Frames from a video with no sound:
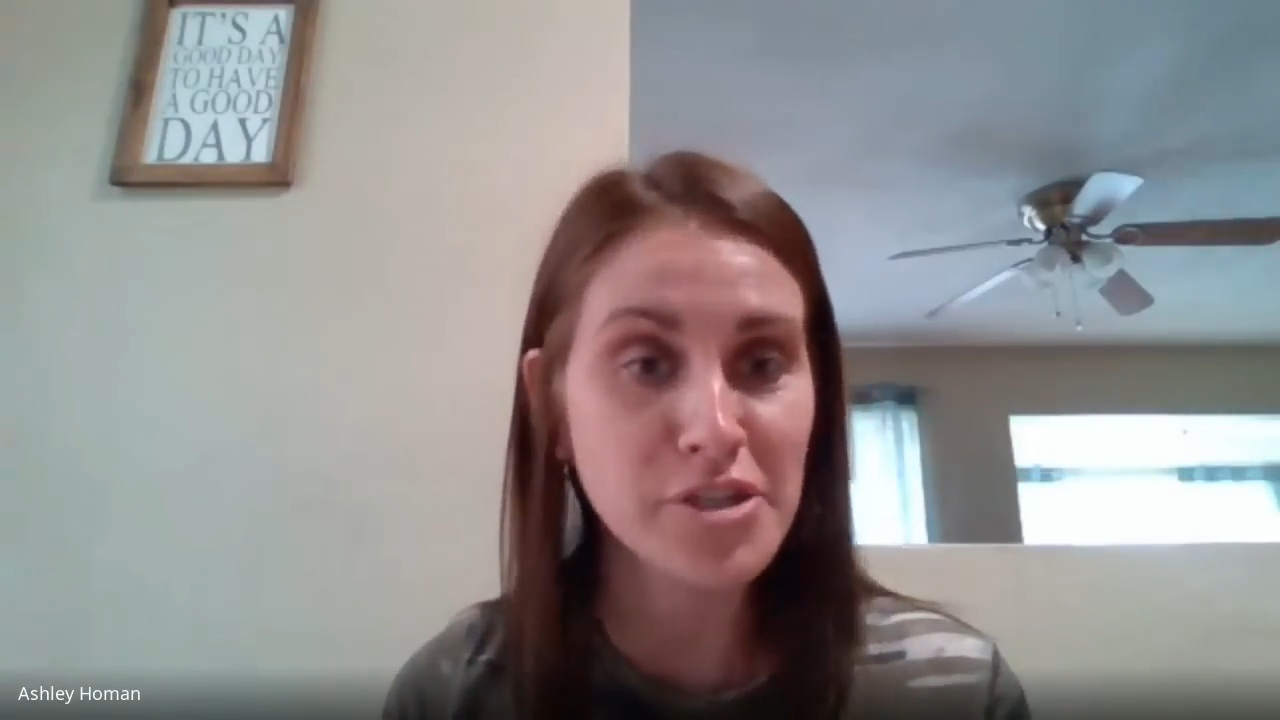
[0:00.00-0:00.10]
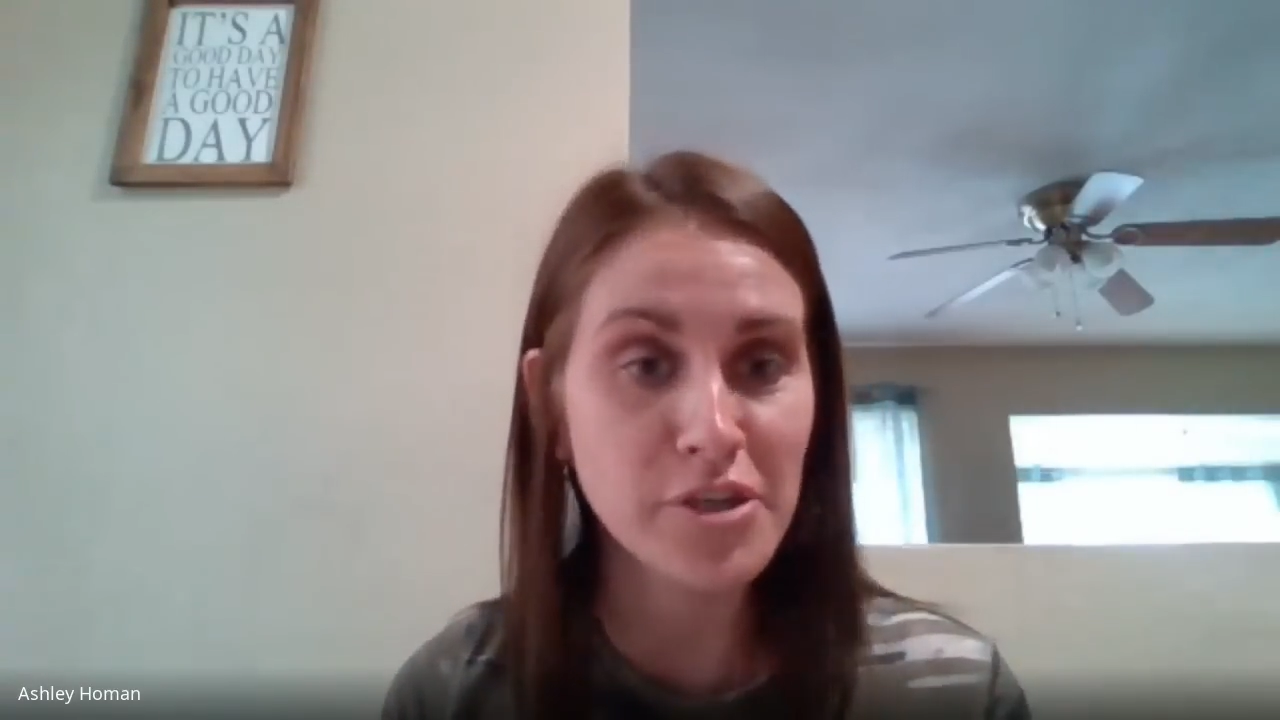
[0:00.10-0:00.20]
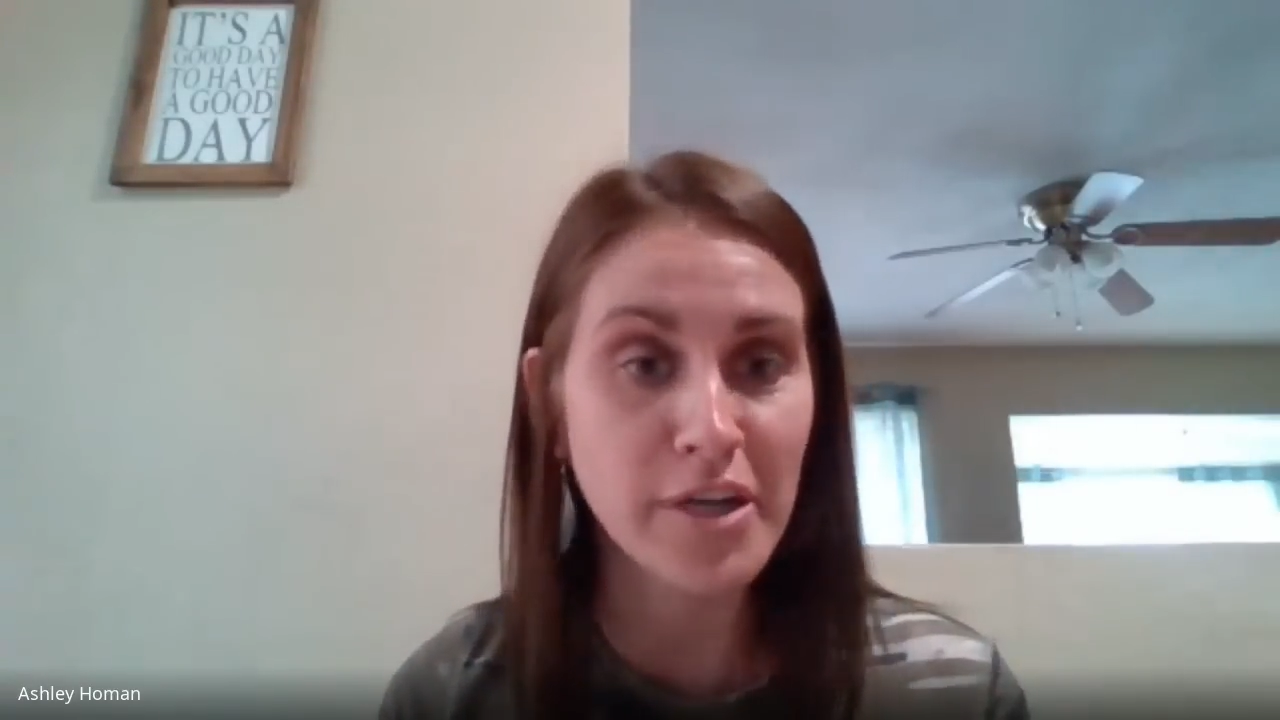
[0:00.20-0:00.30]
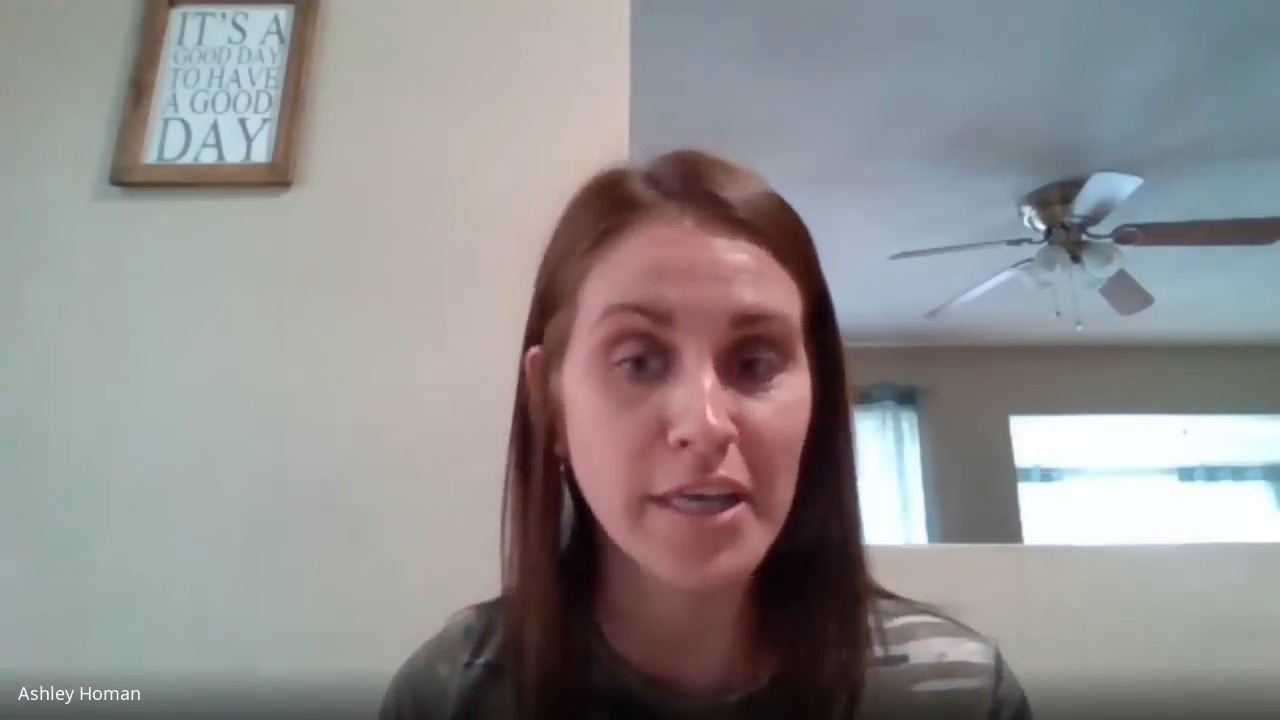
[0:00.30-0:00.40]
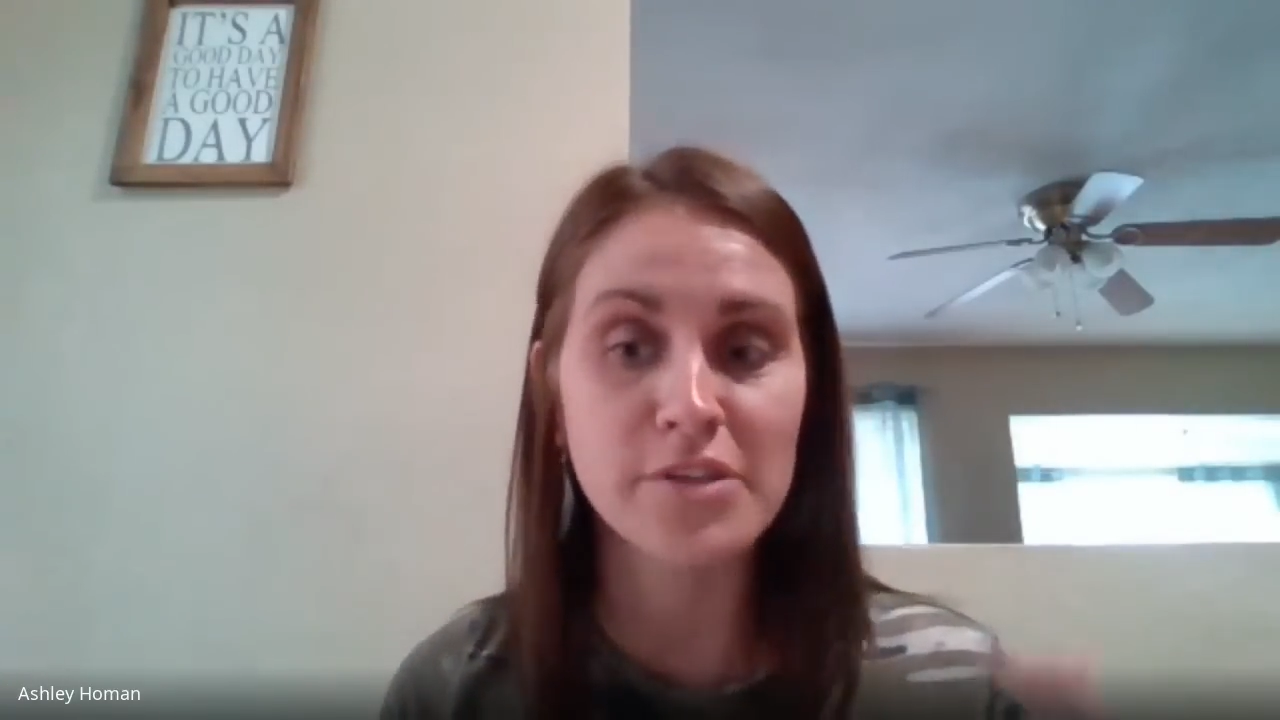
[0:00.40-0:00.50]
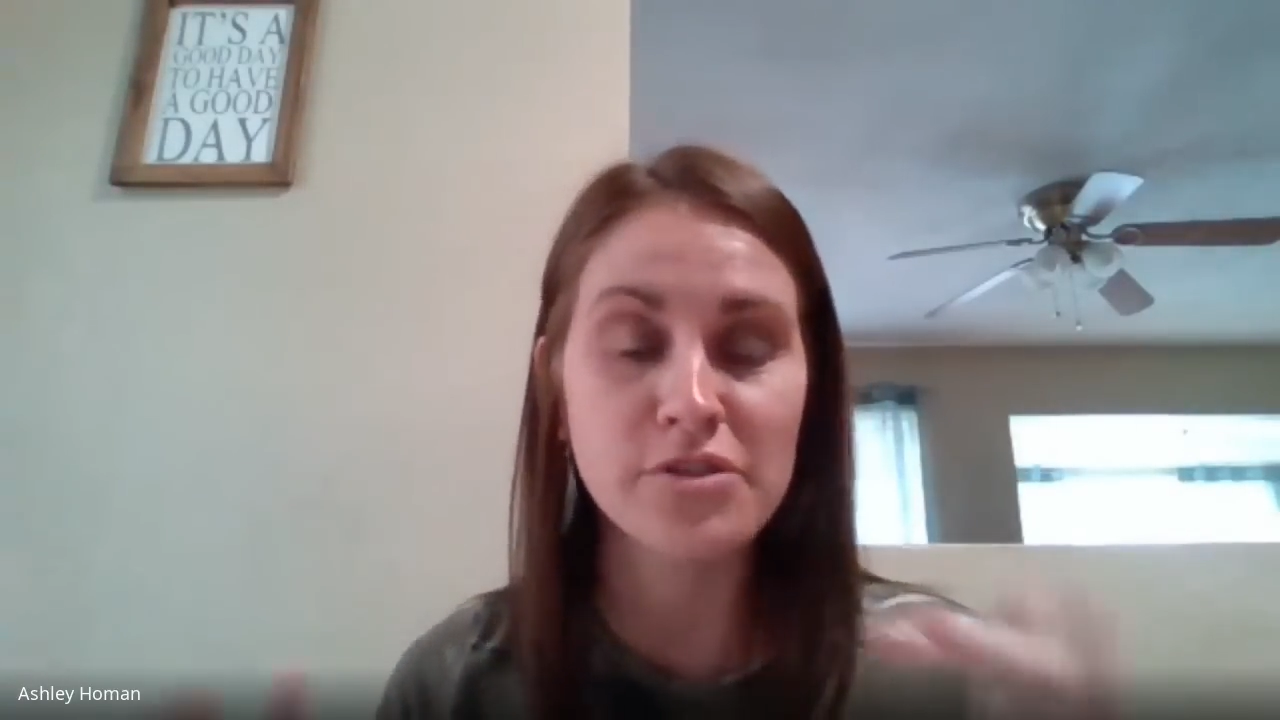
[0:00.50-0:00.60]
turning in.